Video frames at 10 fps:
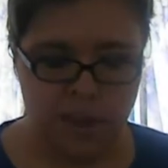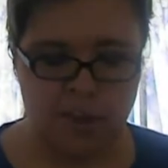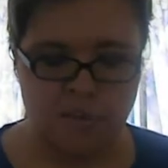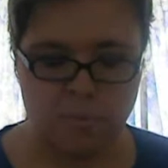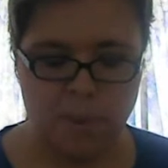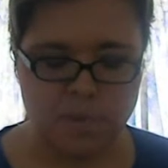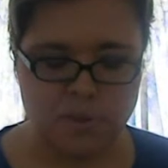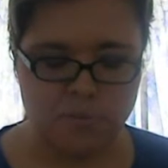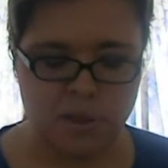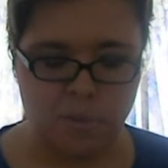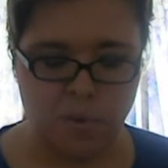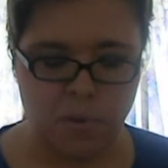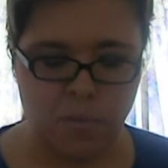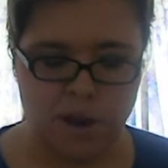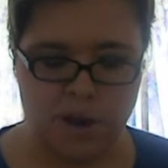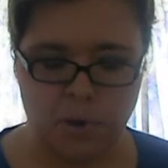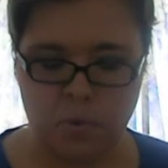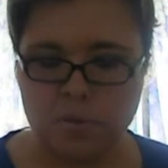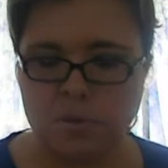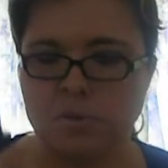And I remembered something I bought a while
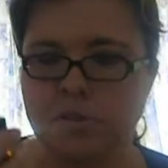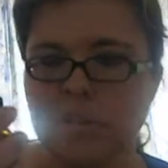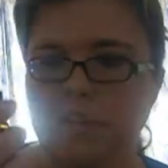ago which was